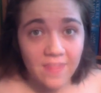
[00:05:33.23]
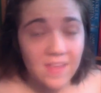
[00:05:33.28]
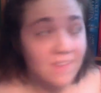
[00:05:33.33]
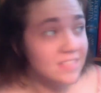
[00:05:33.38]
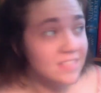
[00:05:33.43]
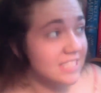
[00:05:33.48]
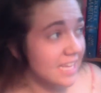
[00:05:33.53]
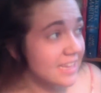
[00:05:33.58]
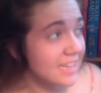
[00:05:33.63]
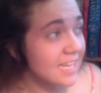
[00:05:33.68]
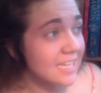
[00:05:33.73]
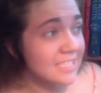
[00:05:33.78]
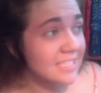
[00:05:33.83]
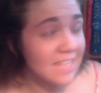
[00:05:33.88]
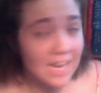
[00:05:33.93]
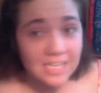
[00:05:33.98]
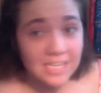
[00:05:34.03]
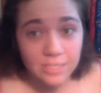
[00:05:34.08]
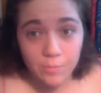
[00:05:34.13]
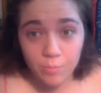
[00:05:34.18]
They have set that
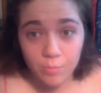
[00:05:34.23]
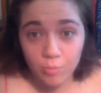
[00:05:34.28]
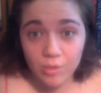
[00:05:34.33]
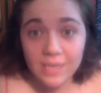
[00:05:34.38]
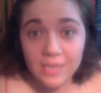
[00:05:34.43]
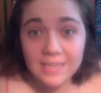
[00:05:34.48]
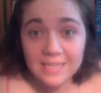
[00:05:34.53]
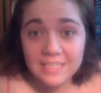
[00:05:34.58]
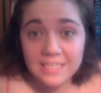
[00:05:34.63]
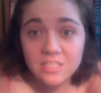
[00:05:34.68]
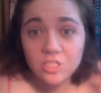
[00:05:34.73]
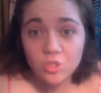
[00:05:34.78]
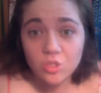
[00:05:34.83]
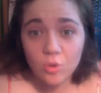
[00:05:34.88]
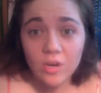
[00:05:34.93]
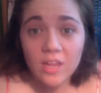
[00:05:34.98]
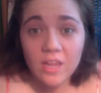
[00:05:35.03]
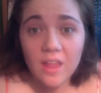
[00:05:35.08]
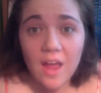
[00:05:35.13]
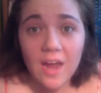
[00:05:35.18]
aside to bring this
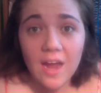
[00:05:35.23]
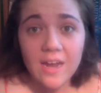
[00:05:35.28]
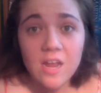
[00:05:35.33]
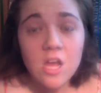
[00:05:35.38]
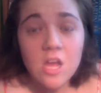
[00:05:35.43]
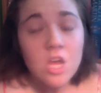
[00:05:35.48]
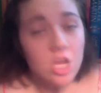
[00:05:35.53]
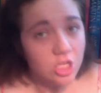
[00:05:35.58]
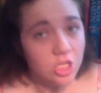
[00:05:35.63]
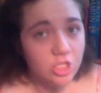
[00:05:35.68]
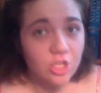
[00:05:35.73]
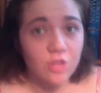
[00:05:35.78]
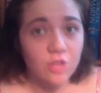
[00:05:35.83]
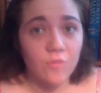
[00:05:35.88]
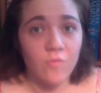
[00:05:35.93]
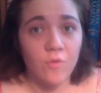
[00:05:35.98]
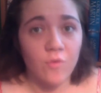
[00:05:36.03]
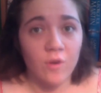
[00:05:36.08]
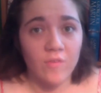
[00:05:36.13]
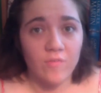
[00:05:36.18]
storyline to
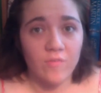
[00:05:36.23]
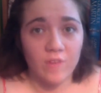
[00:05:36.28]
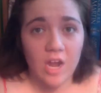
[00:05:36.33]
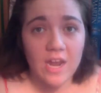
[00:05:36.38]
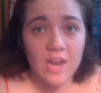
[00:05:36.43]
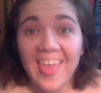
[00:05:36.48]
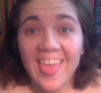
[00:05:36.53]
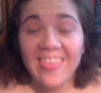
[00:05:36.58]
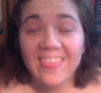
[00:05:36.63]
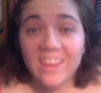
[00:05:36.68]
the forefront.